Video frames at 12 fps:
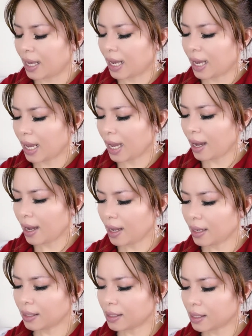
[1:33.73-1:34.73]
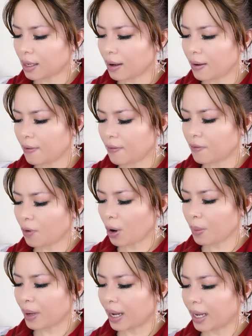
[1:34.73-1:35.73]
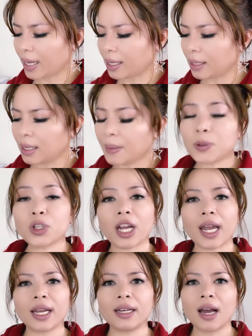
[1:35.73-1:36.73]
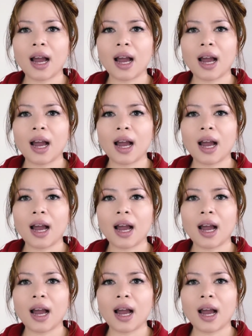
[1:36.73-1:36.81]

And for my lip shade,